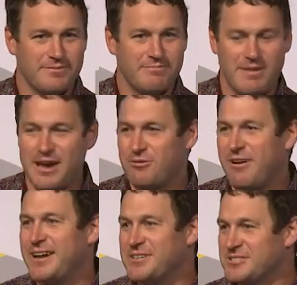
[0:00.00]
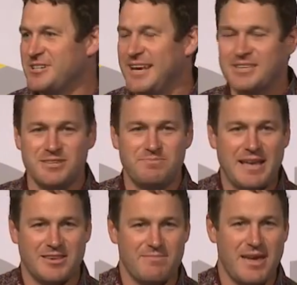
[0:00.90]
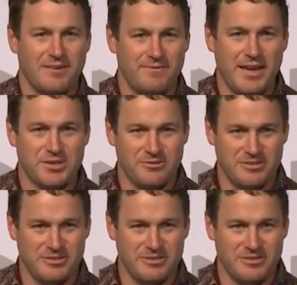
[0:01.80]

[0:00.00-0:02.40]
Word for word: that crane is connected back to the manufacturer